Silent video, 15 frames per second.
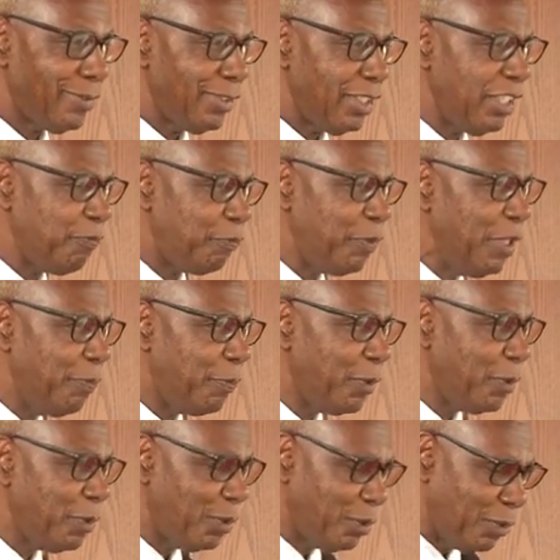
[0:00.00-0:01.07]
If
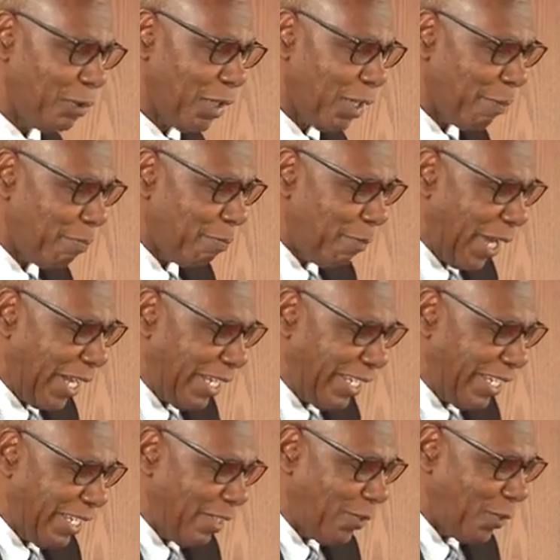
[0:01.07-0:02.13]
people do not buy
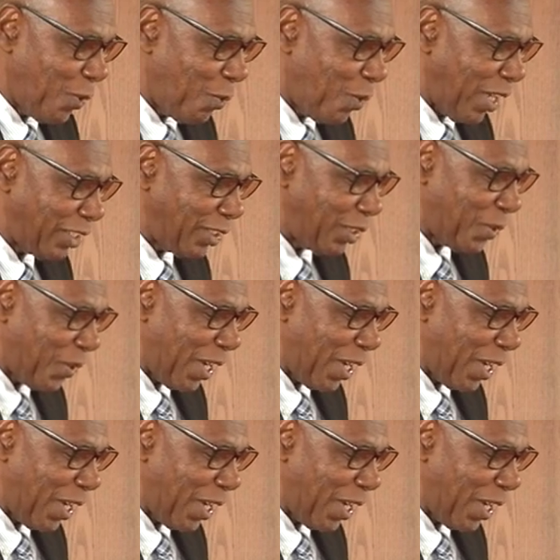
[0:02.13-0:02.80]
into what you